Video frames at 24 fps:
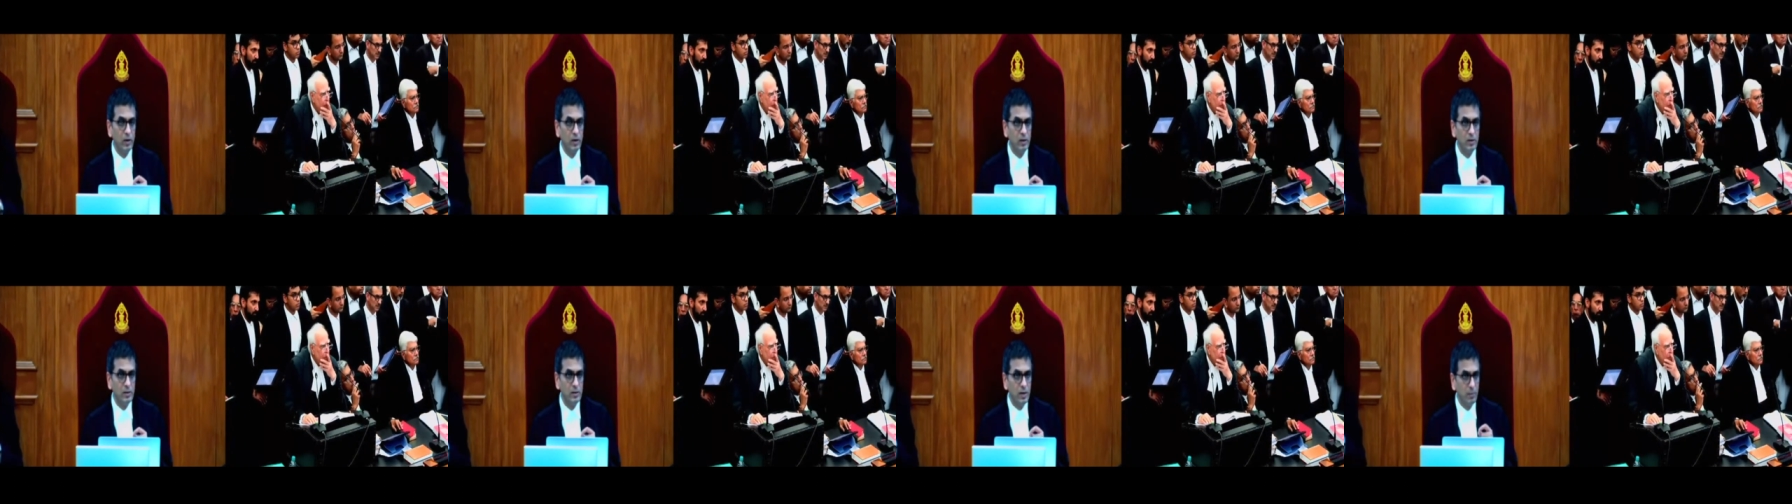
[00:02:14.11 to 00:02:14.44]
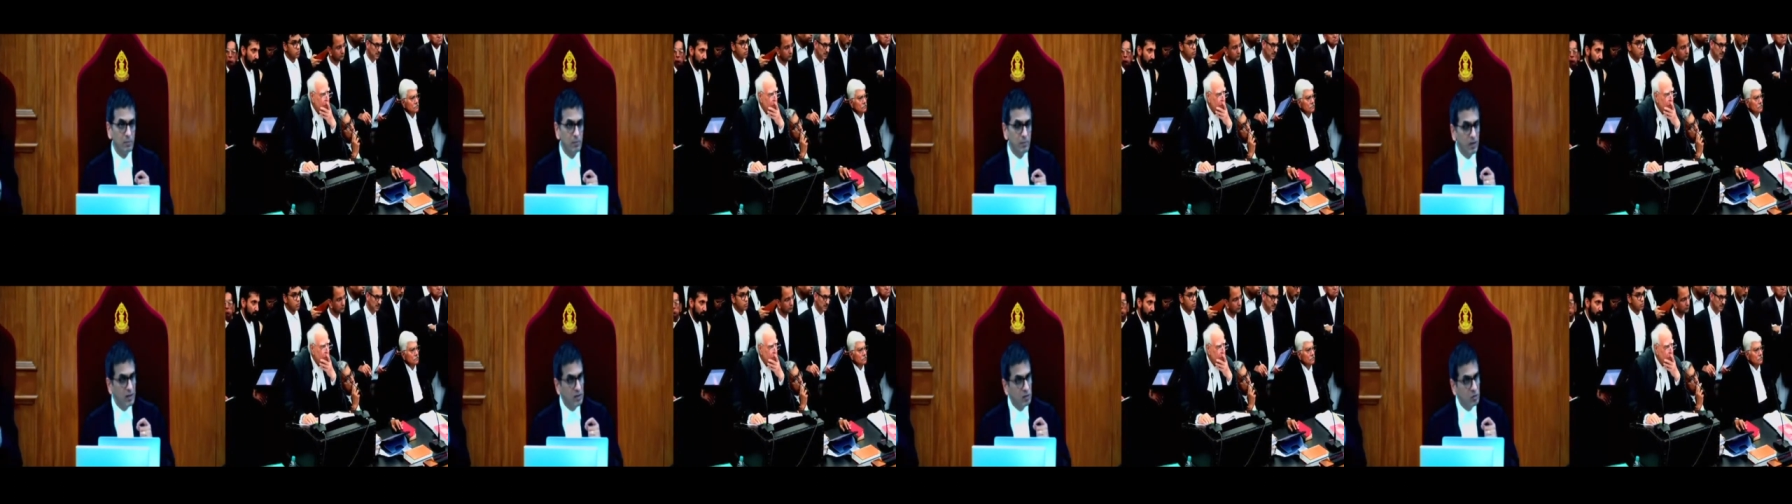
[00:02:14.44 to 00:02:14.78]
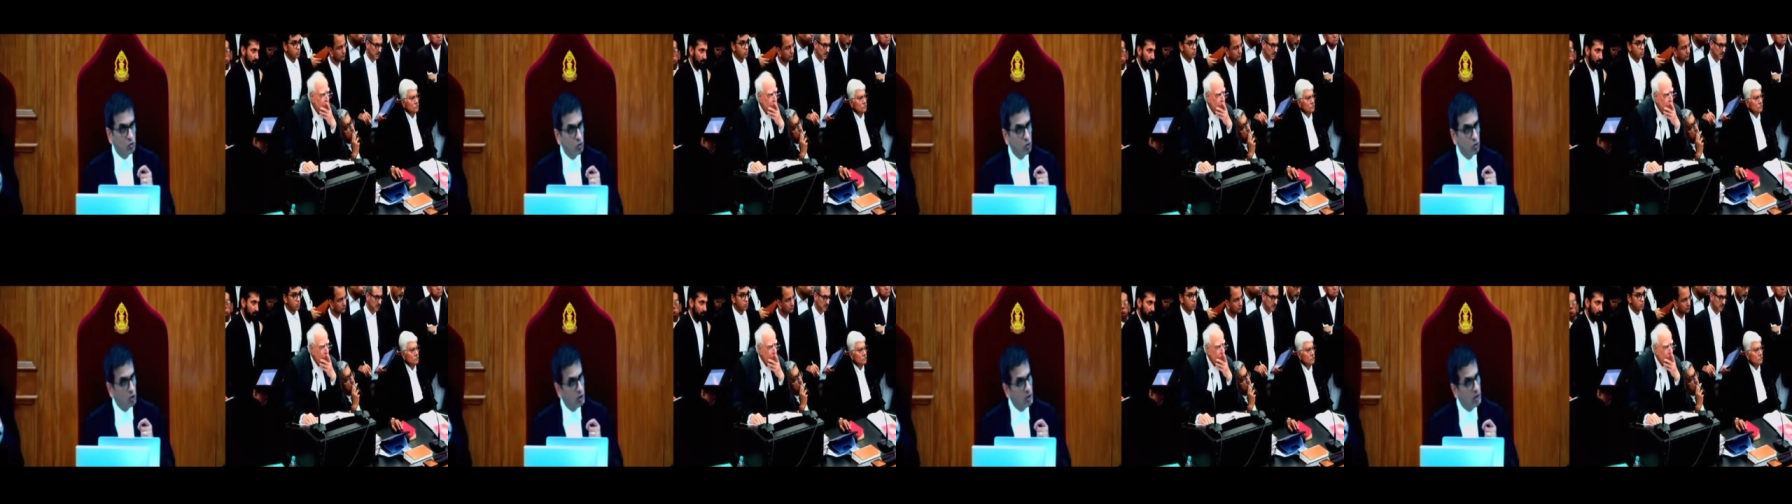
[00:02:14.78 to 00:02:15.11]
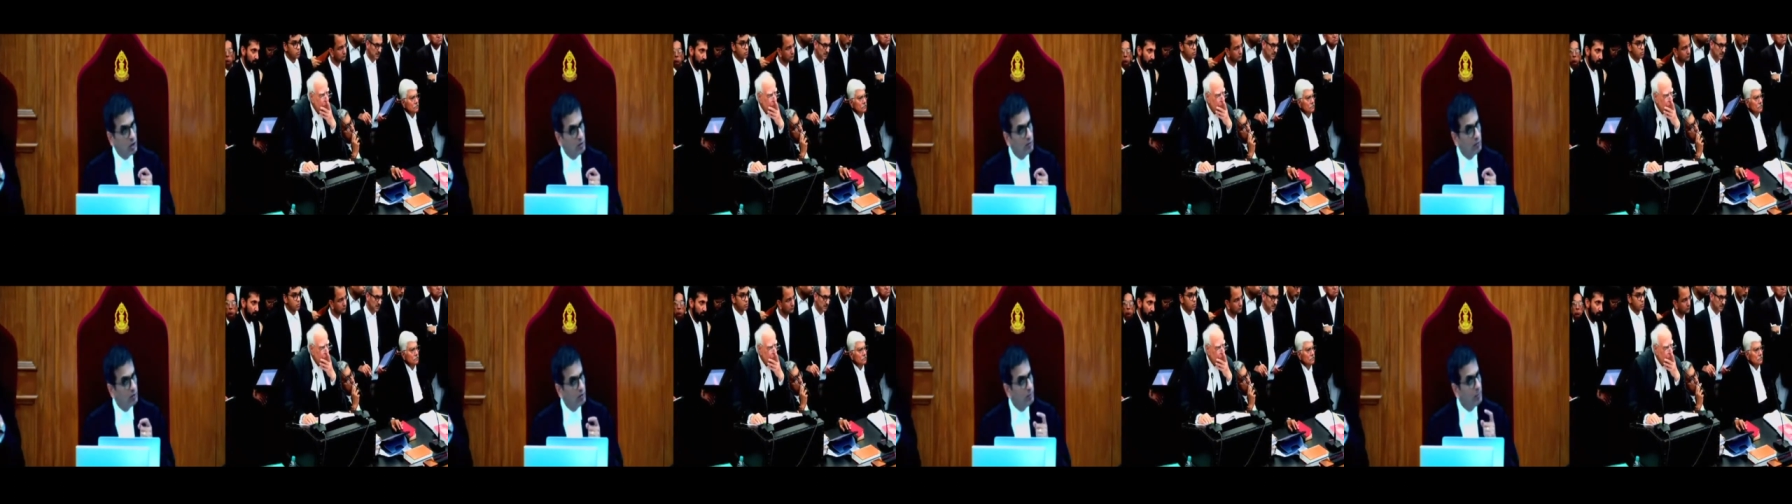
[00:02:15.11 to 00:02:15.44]
something is not
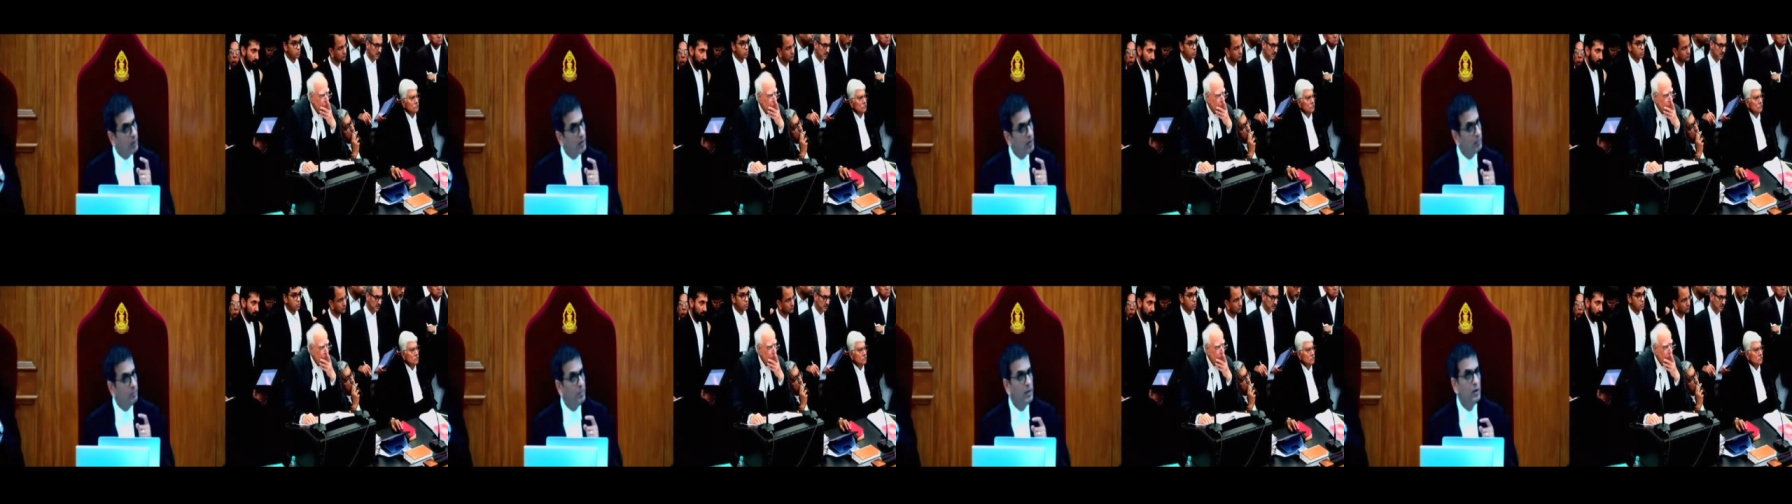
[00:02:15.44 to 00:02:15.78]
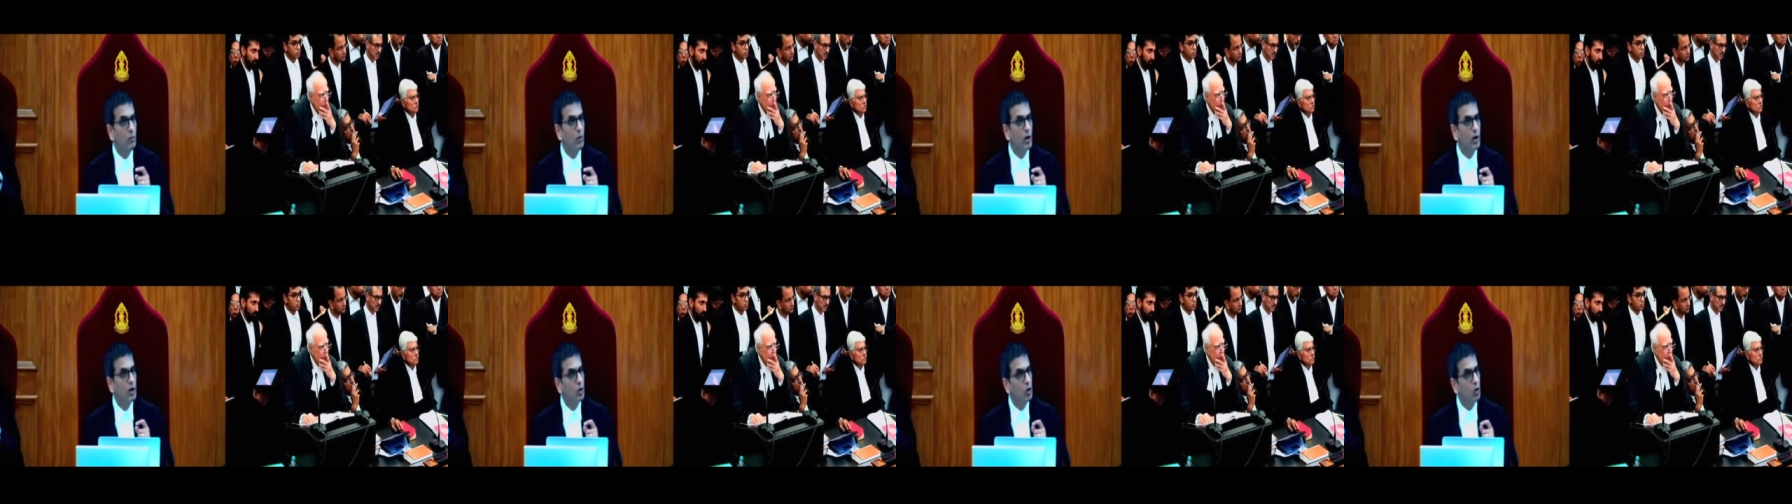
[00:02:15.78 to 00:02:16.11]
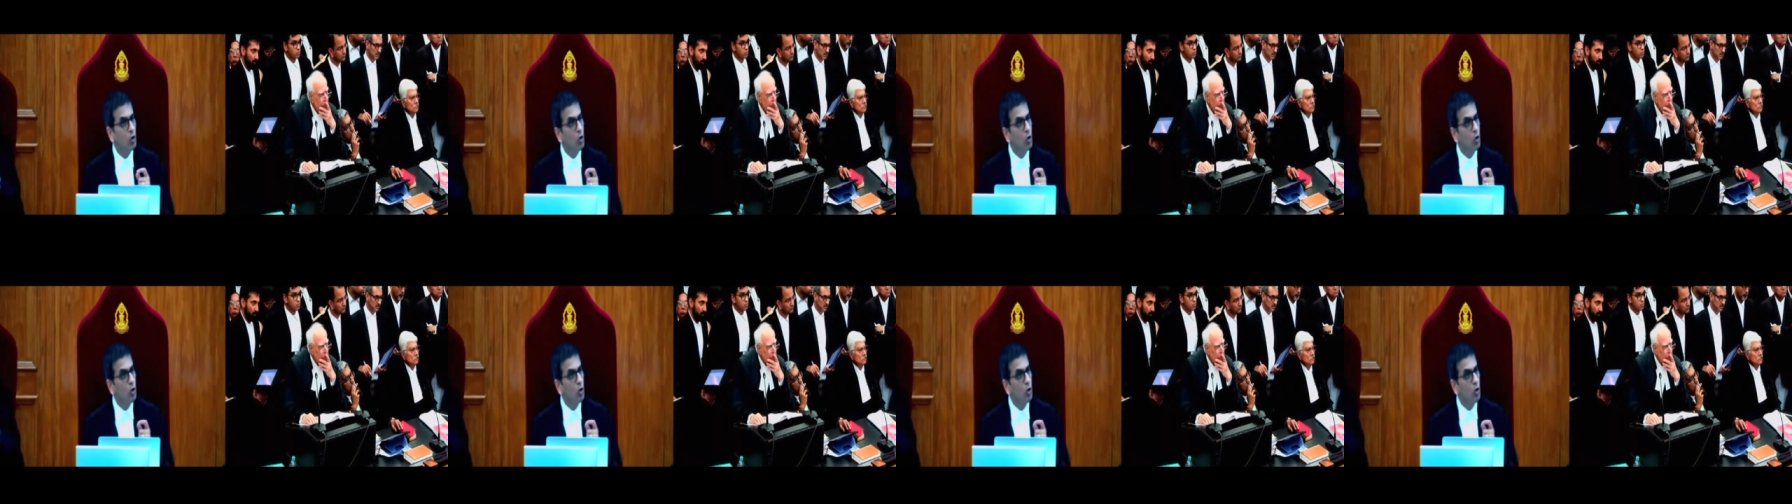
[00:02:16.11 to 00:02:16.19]
covered by B1